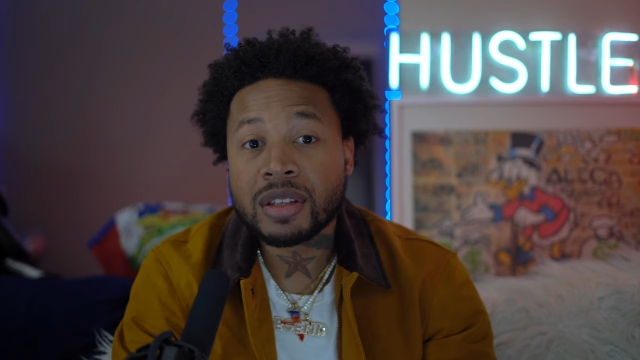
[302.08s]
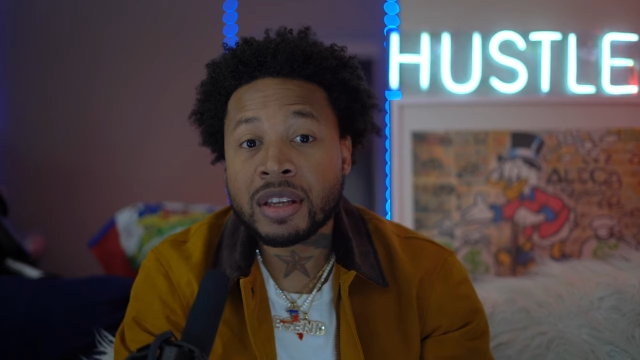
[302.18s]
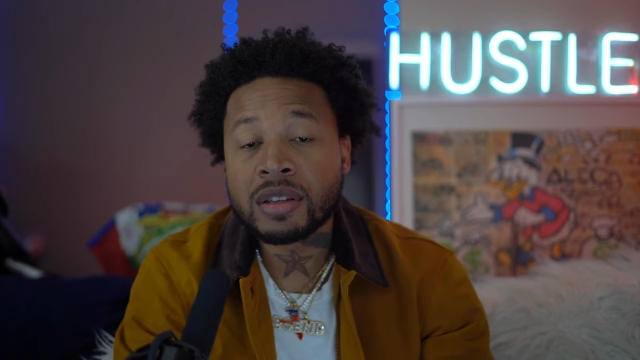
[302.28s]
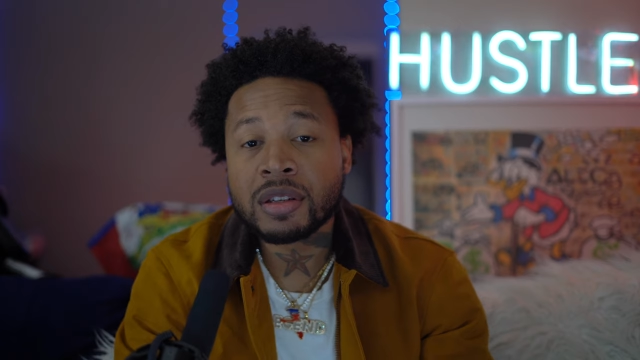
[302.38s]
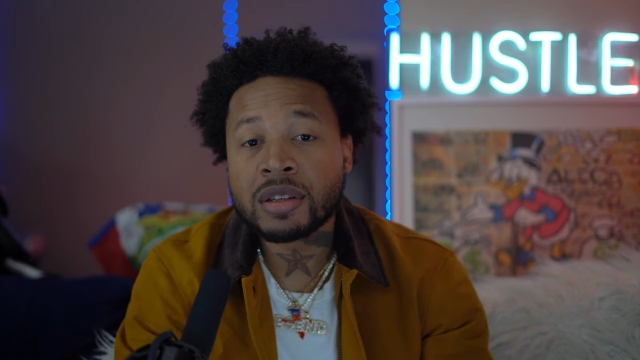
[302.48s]

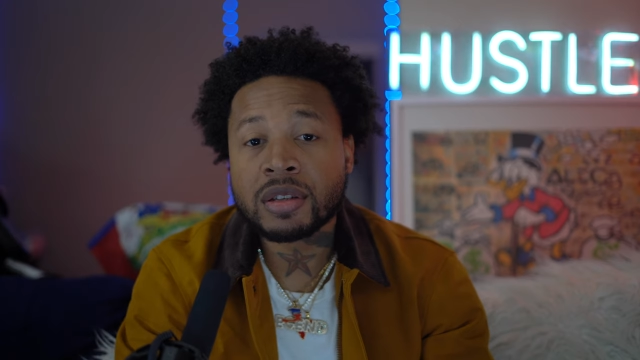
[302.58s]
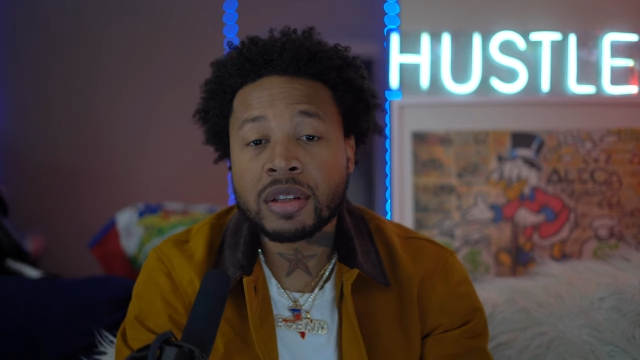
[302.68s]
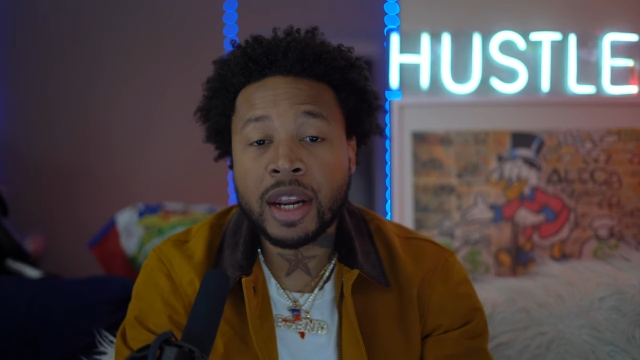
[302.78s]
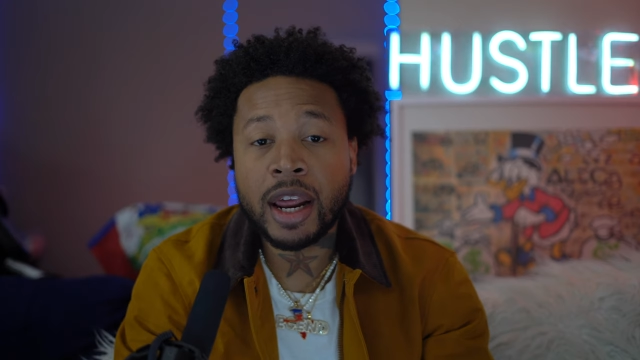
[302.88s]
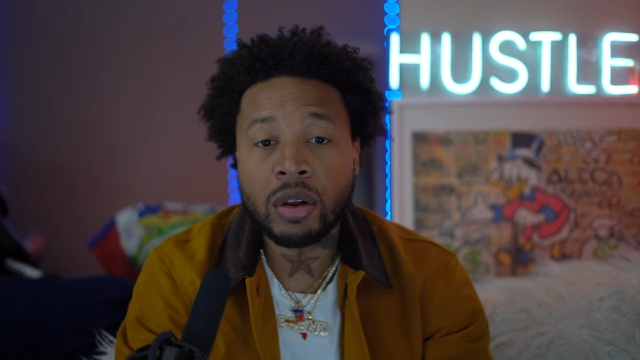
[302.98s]
senses
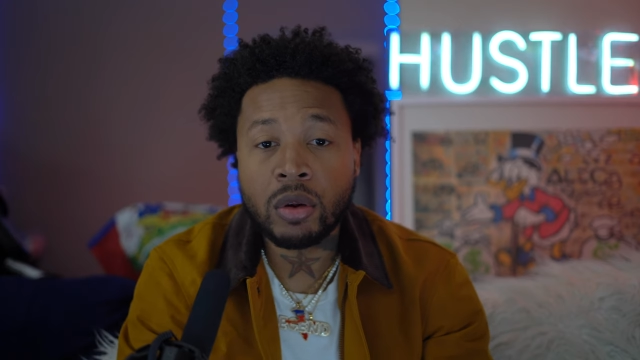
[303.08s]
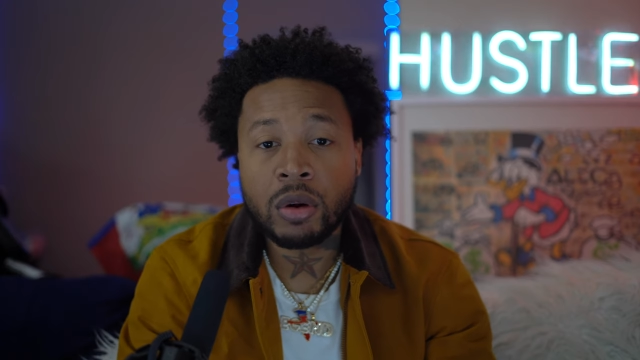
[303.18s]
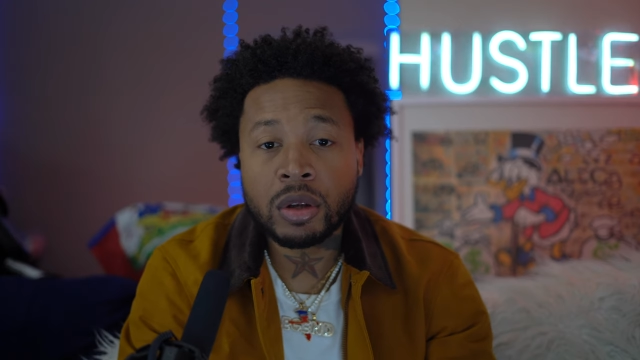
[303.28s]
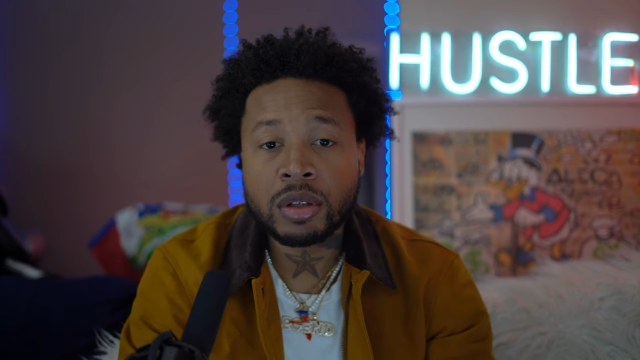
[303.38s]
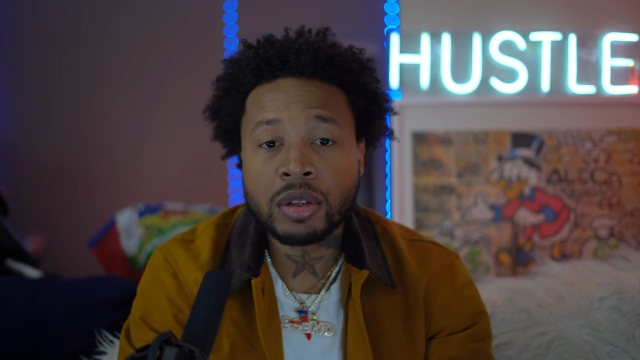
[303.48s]
that I
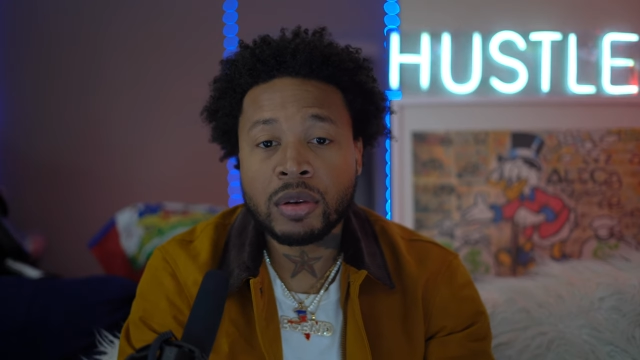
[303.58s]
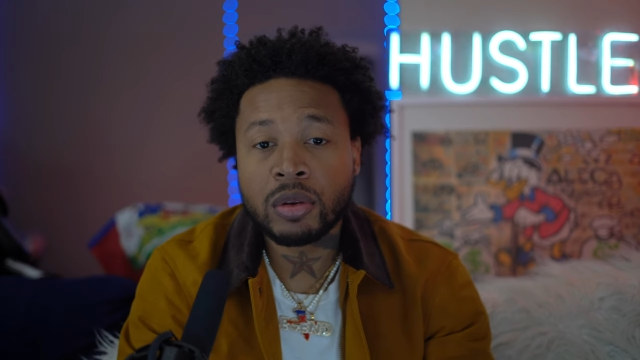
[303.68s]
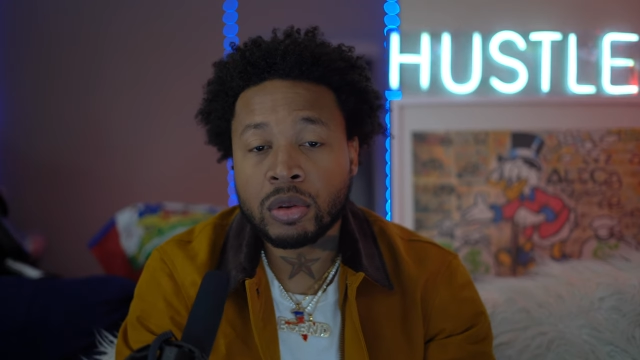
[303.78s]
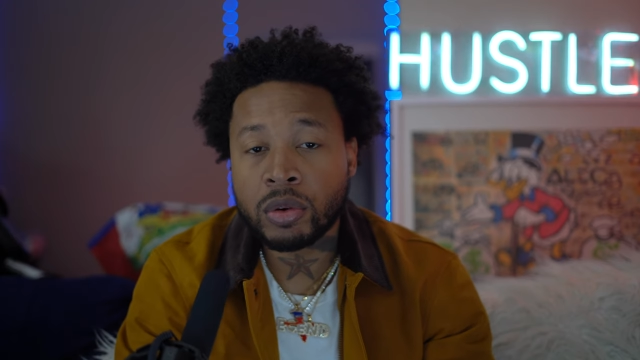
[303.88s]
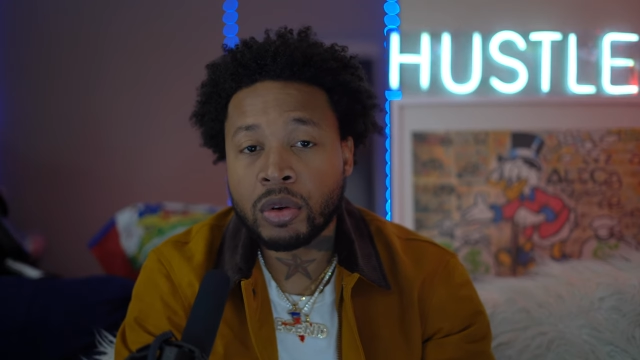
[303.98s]
lost
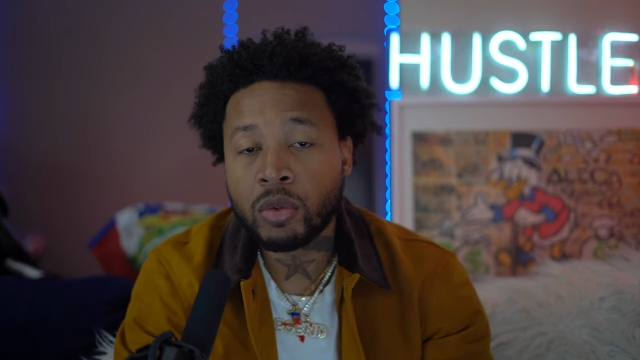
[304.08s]
during,